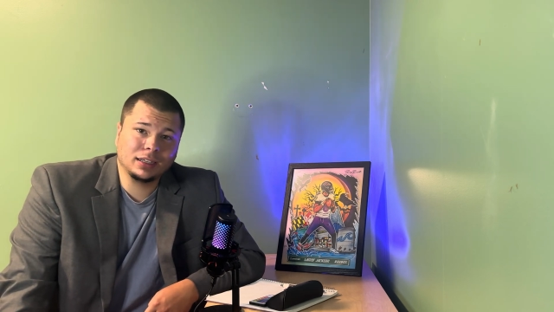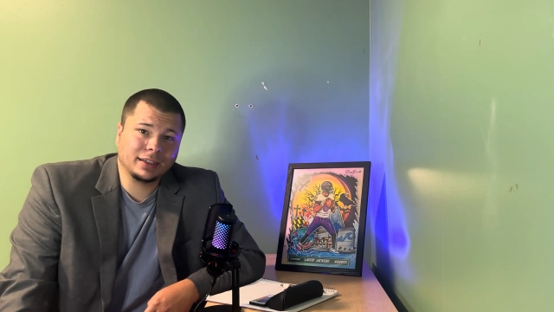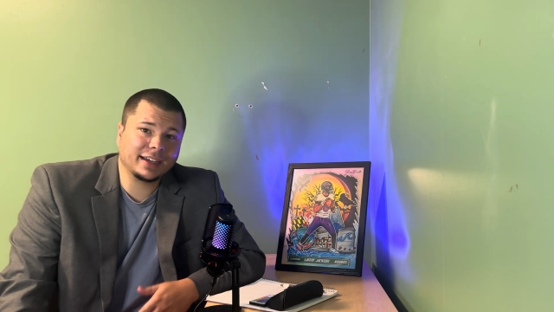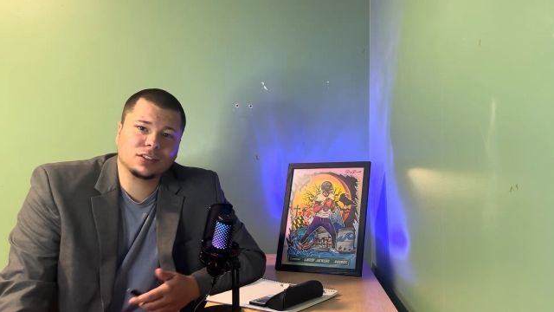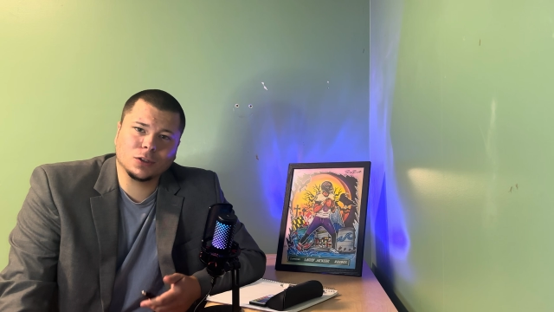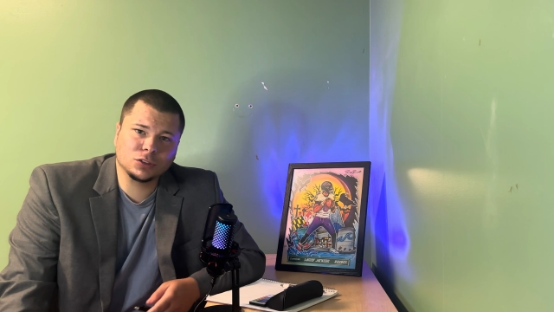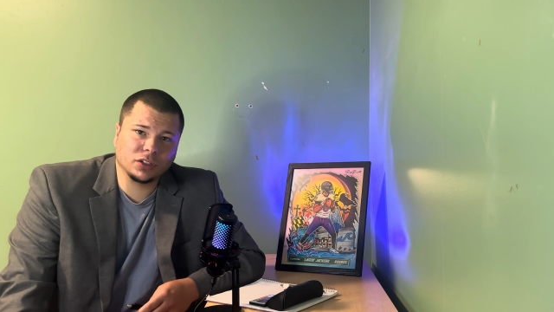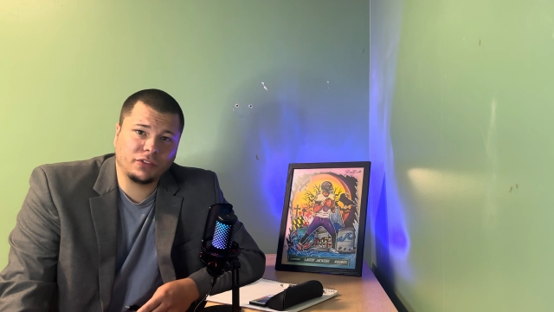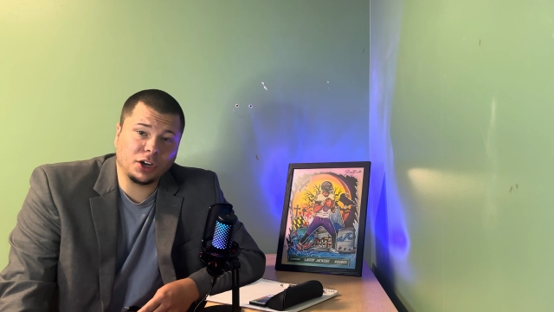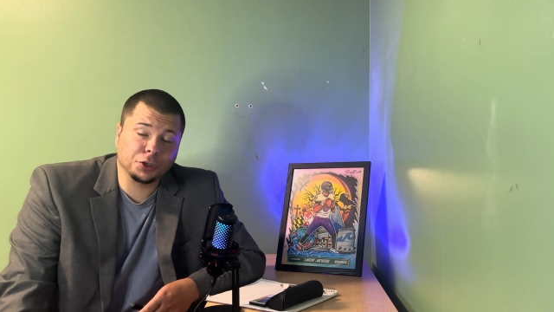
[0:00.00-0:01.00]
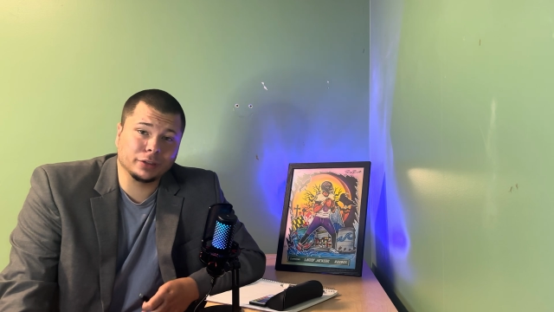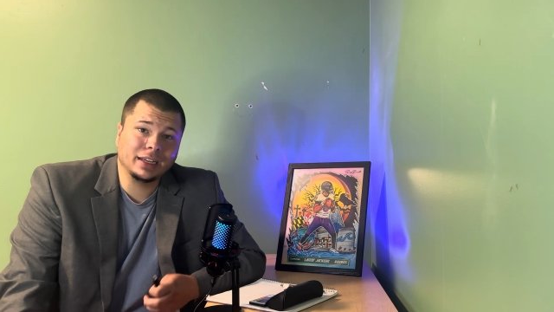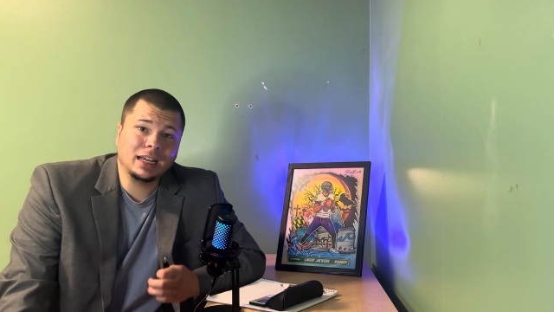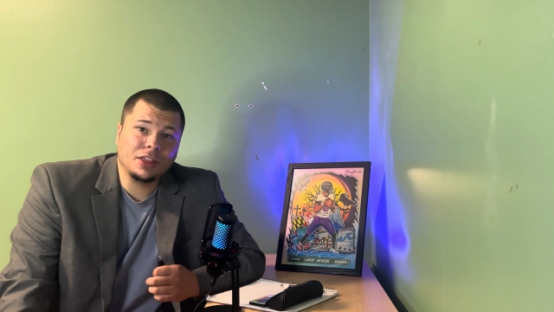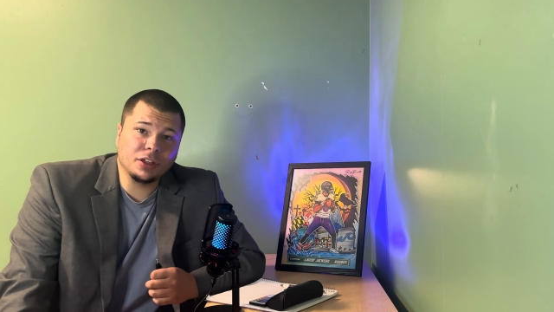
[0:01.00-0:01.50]
Get close to failure.
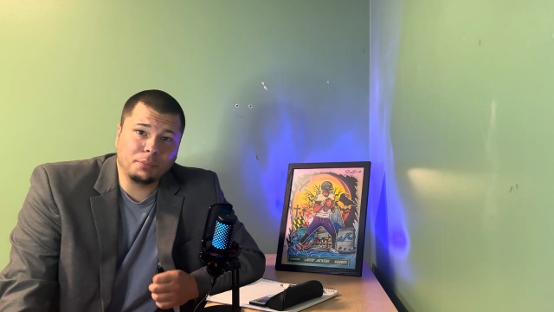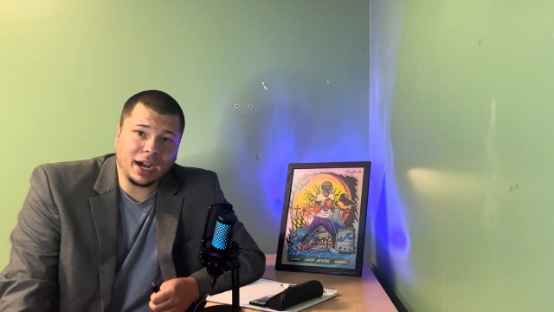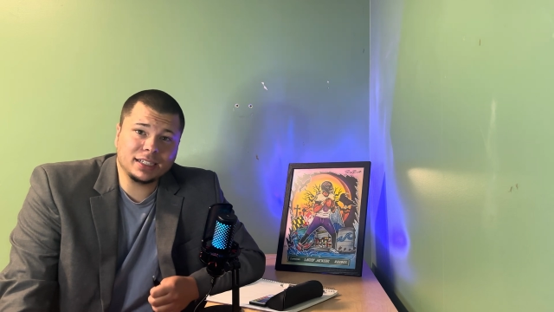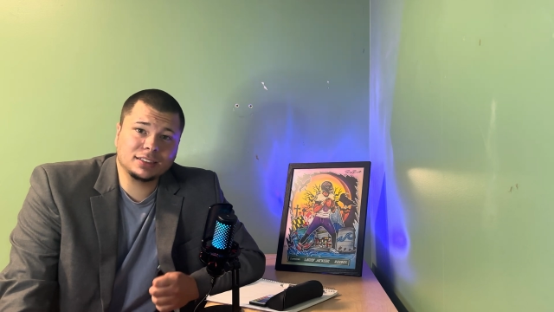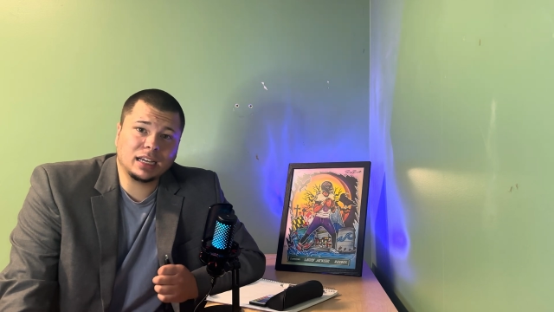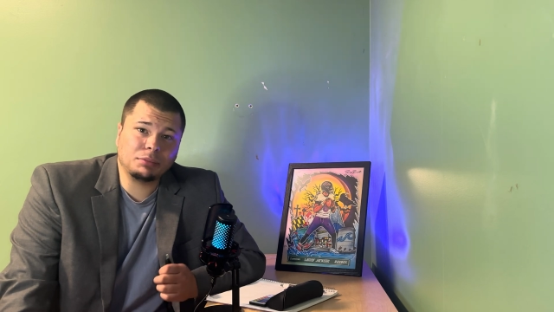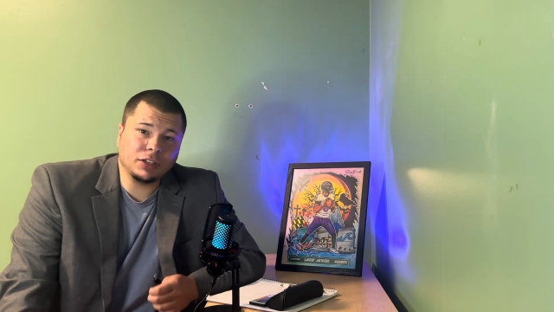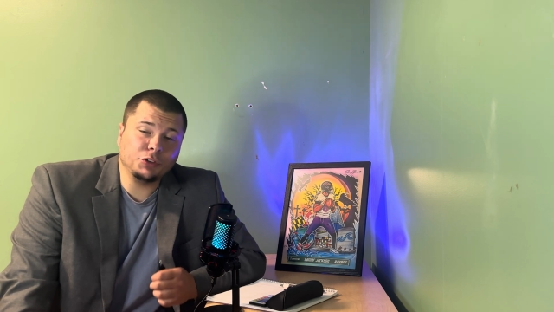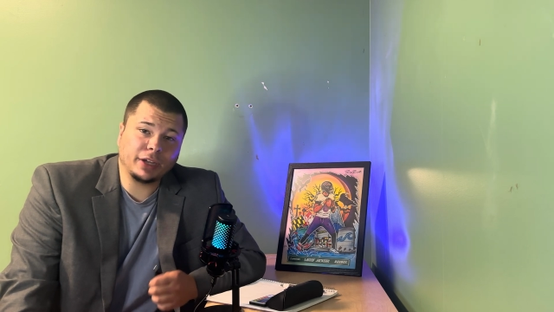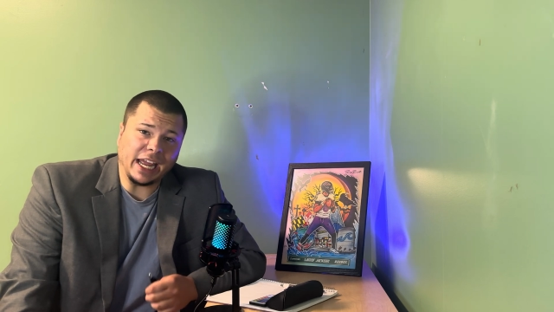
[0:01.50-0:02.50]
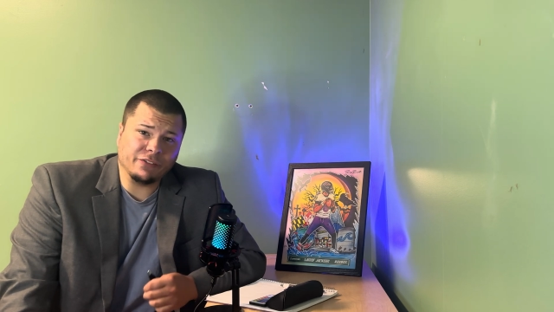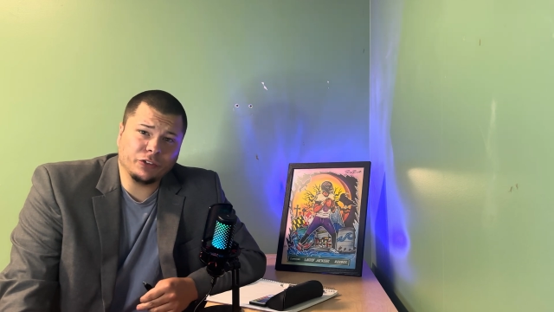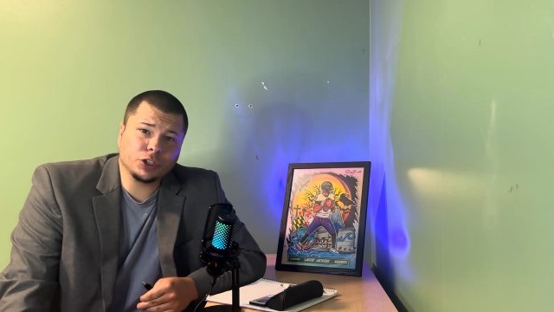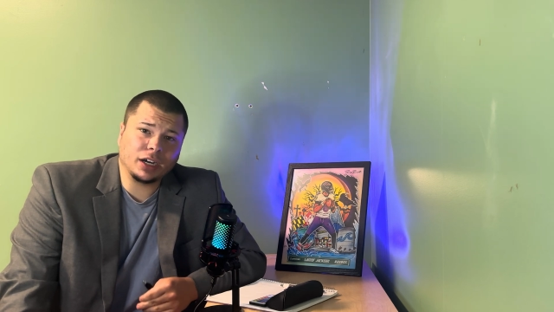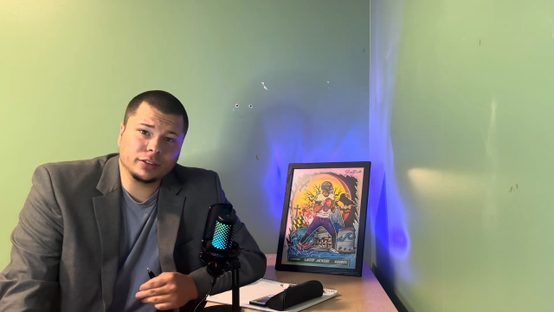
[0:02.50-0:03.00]
The bicep, if you can't
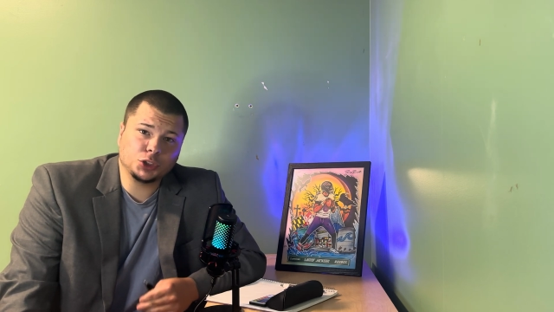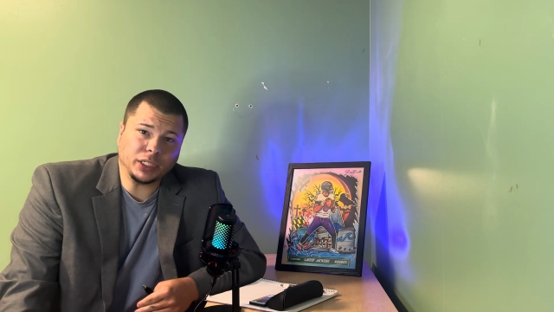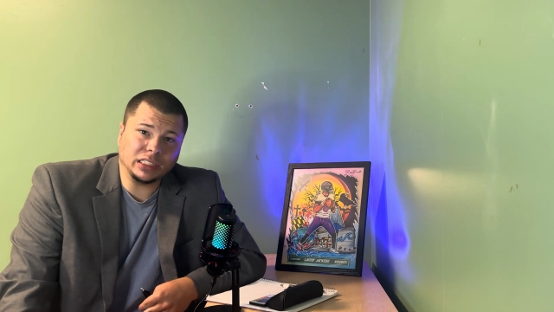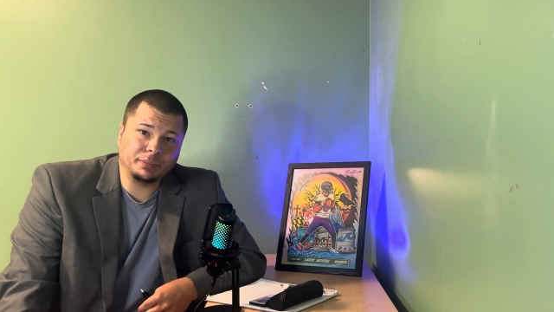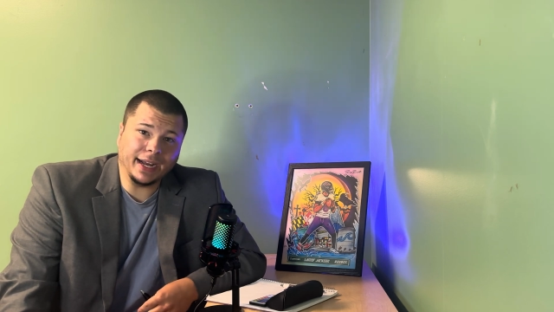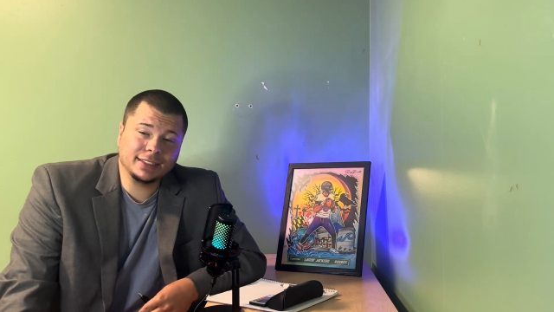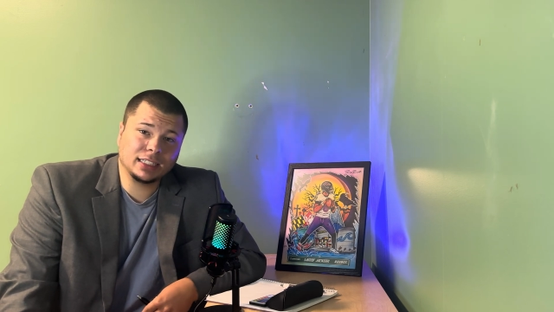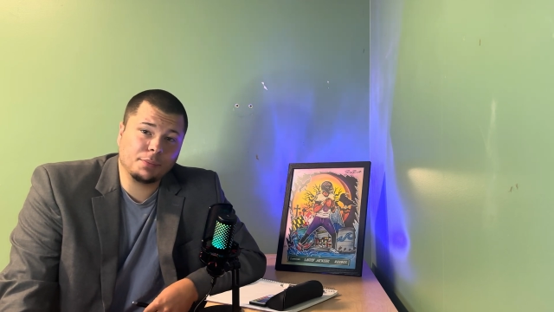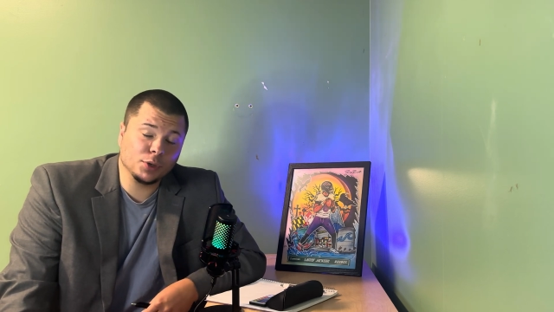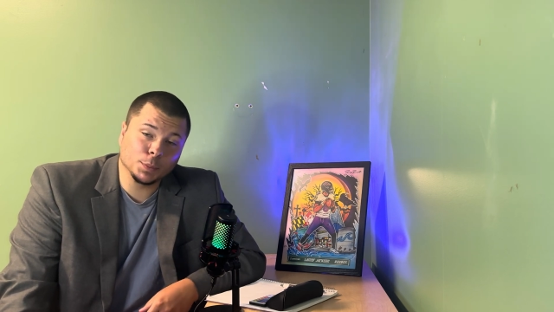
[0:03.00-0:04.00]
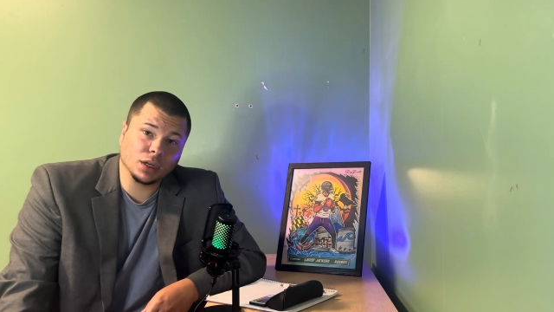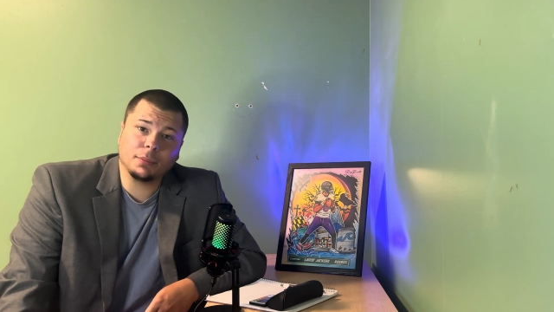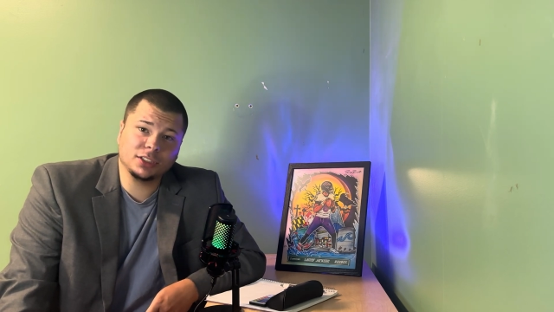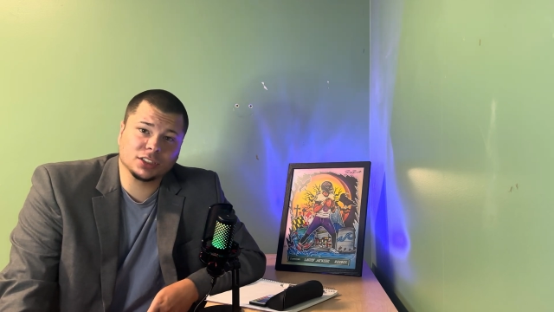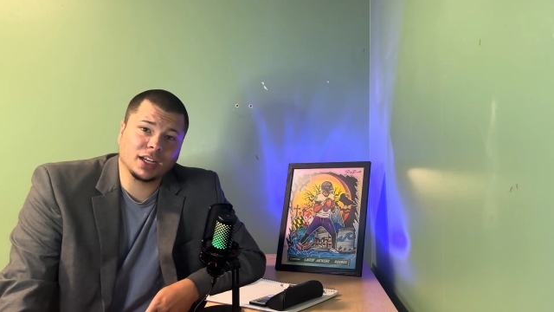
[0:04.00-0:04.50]
figure out how to train the bicep, you're
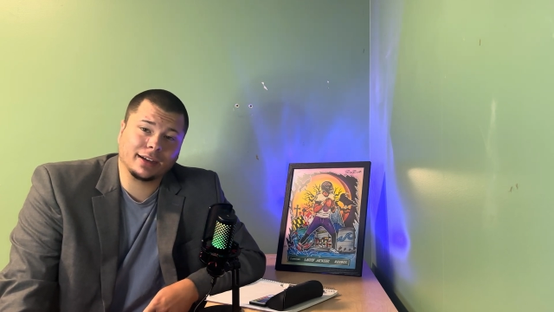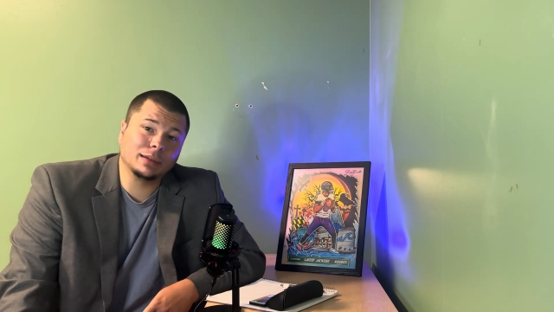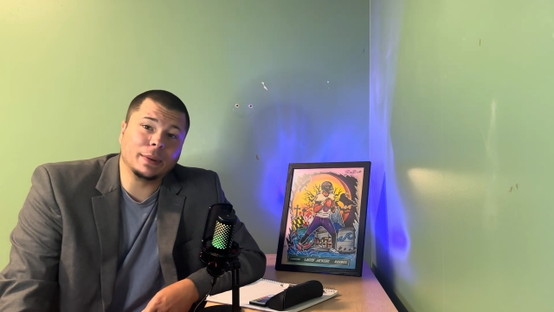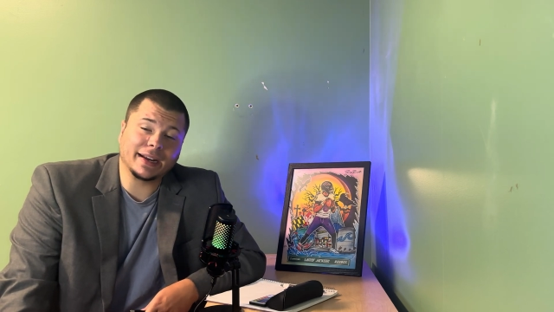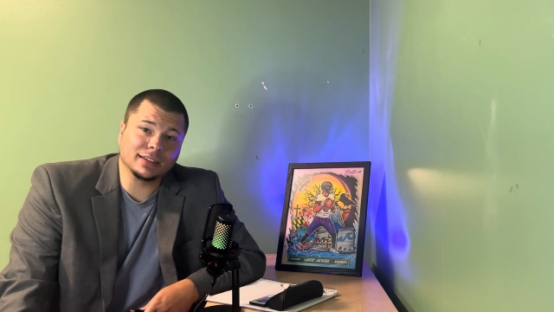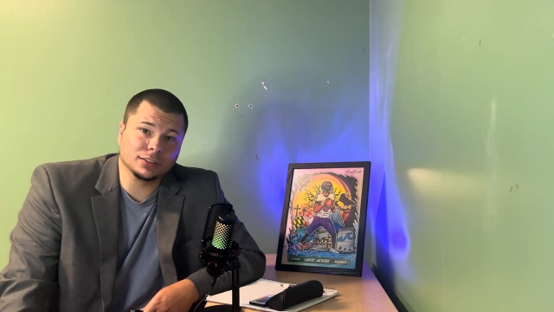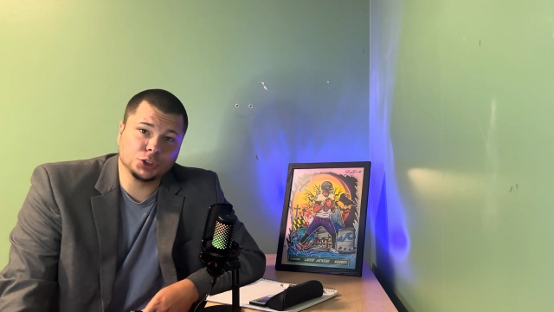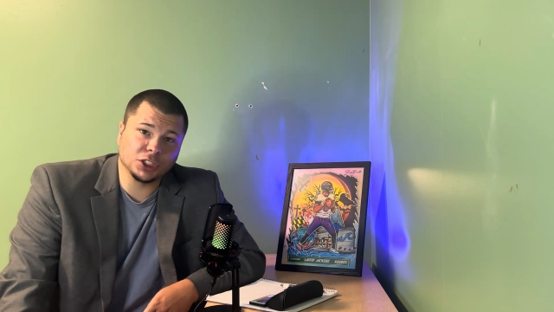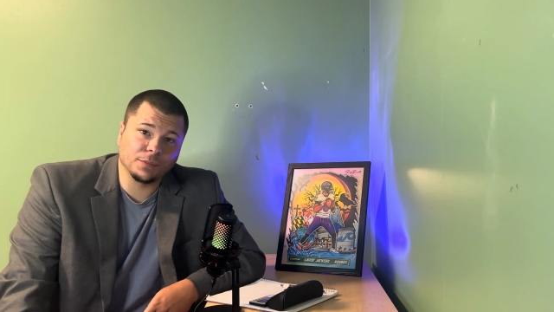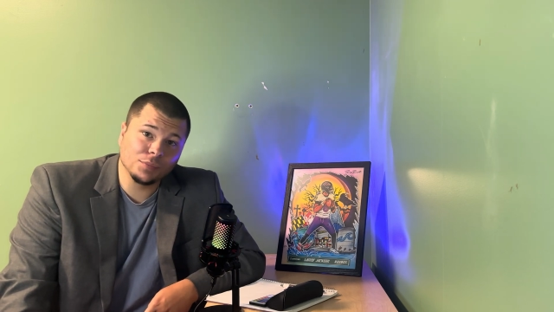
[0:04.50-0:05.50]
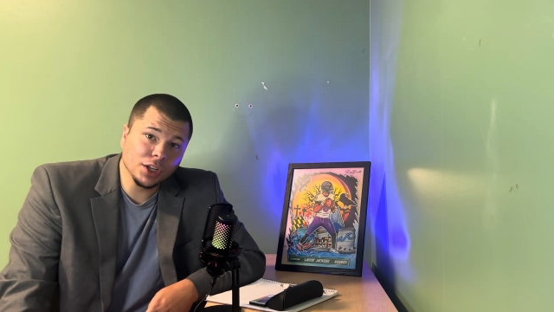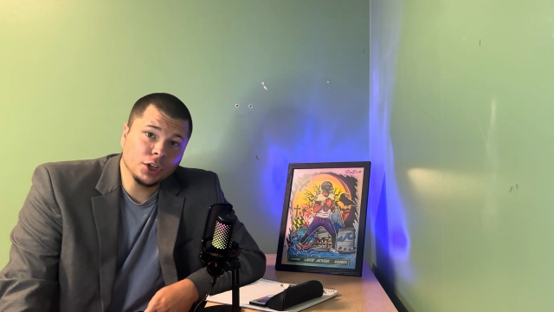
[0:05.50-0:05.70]
probably just not going to make it in the gym.